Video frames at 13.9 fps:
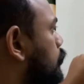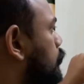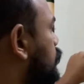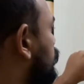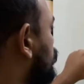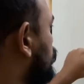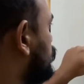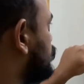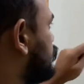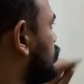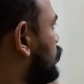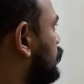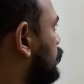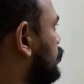
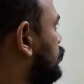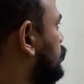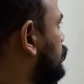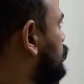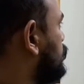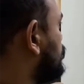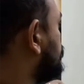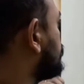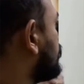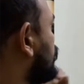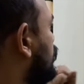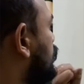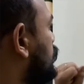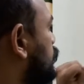So
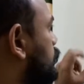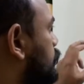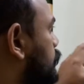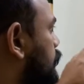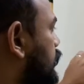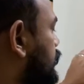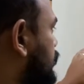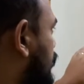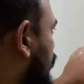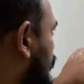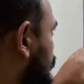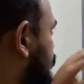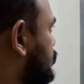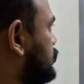in the
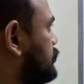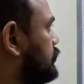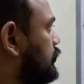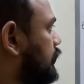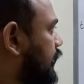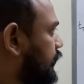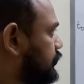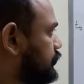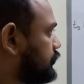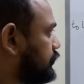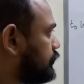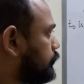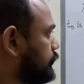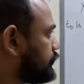last lecture,
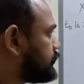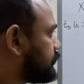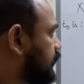we said